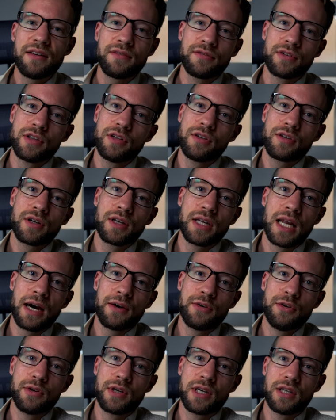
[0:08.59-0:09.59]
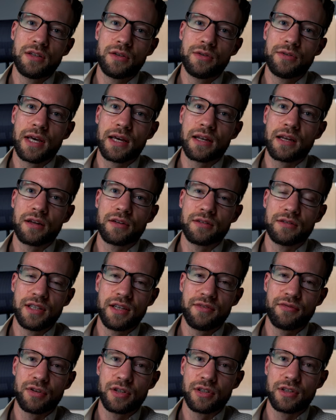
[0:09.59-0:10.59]
have a look at how you can do that on
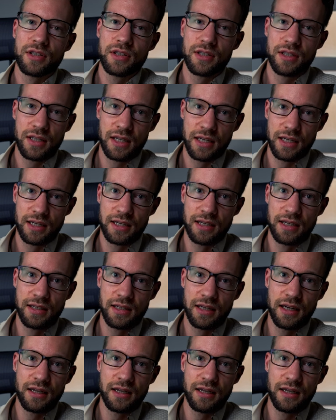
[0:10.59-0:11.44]
different, uh,